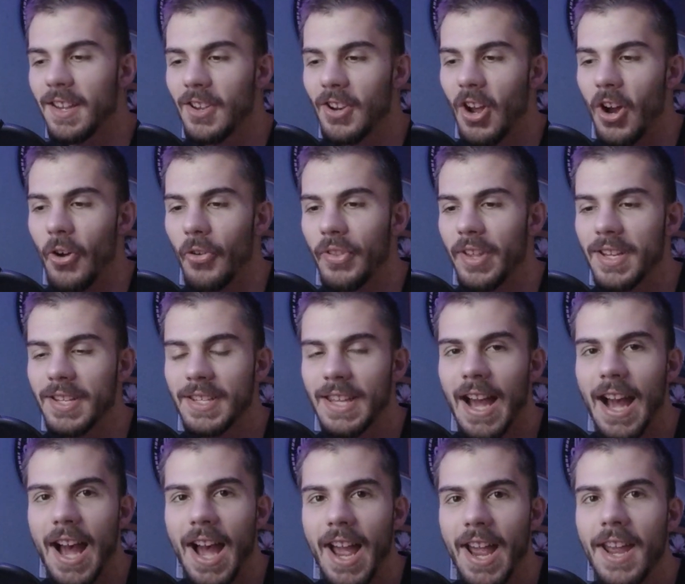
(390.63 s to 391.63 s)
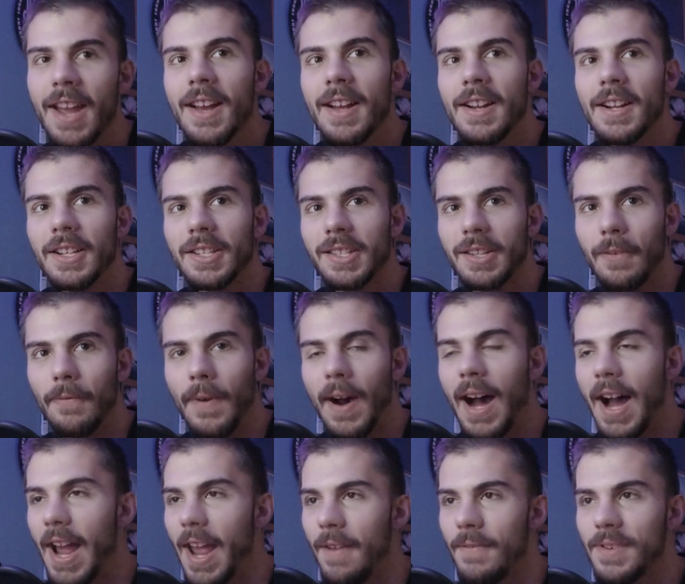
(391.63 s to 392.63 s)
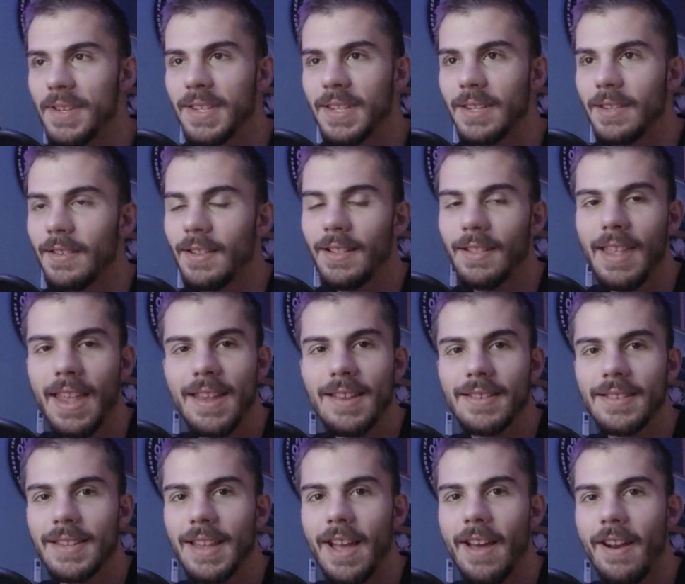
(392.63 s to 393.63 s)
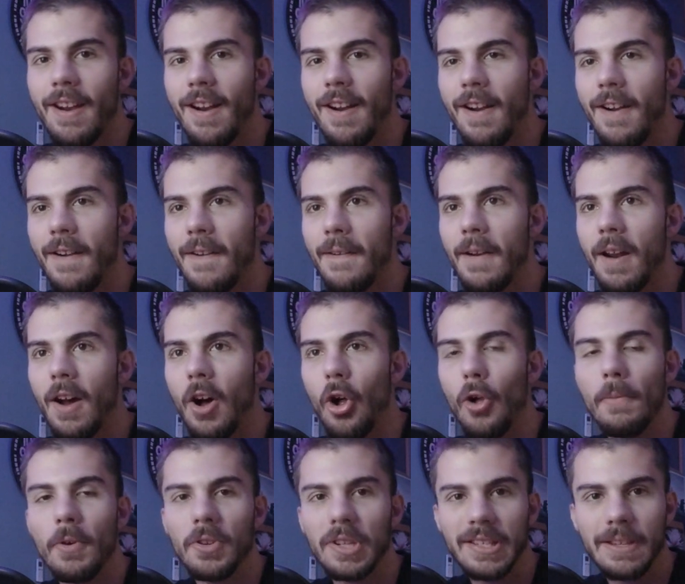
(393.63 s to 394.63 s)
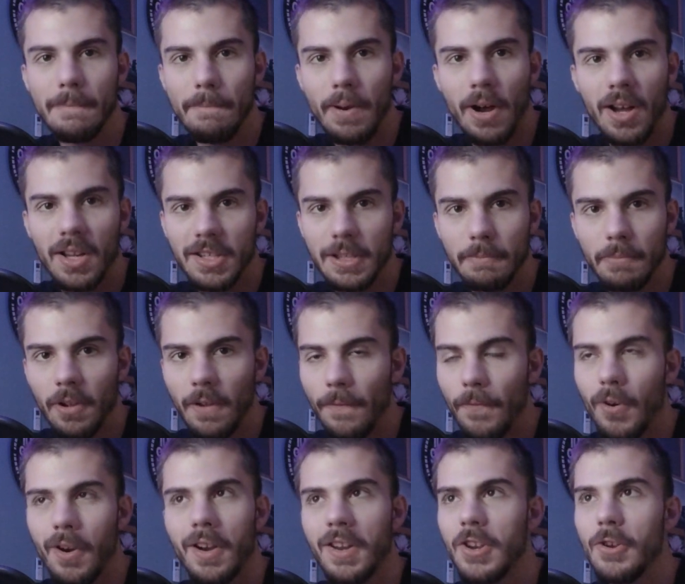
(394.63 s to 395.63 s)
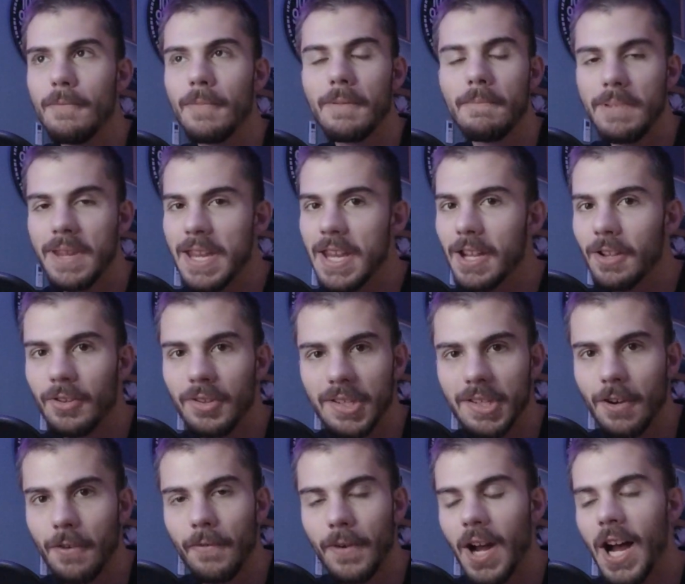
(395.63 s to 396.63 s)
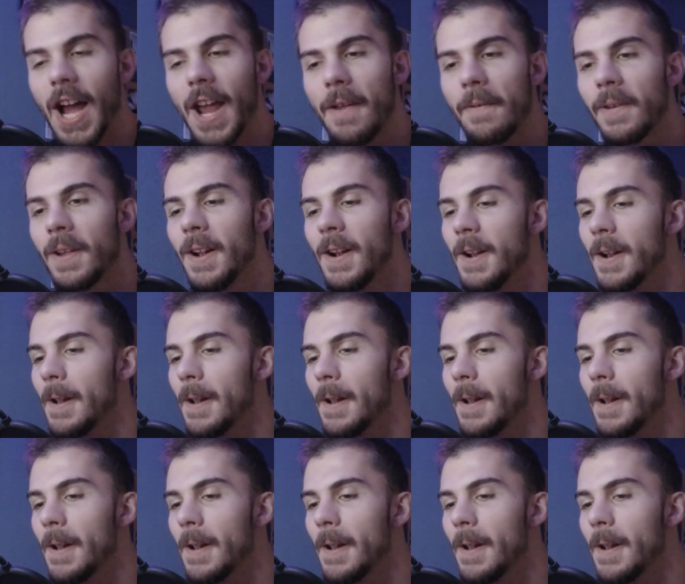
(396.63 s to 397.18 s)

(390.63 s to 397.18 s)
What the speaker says: You know, this guy survives things that are almost impossible for a human being to survive,